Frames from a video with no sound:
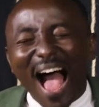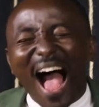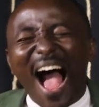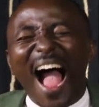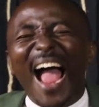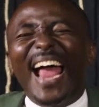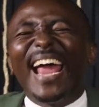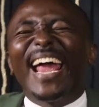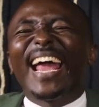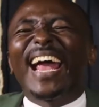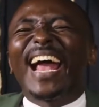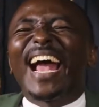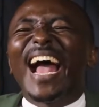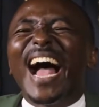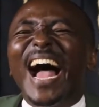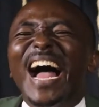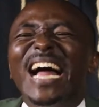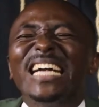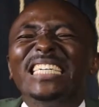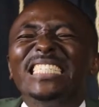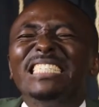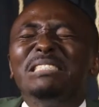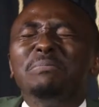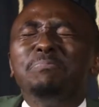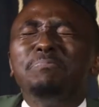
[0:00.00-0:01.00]
I
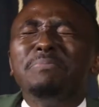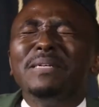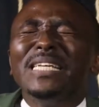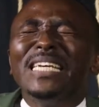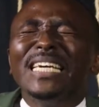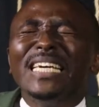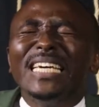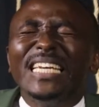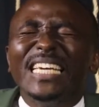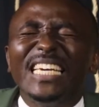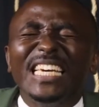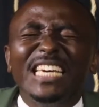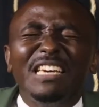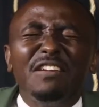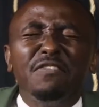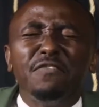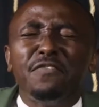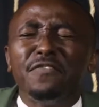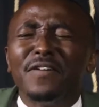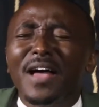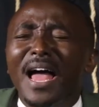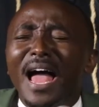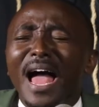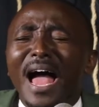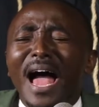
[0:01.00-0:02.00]
can't
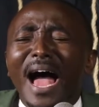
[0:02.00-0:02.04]
believe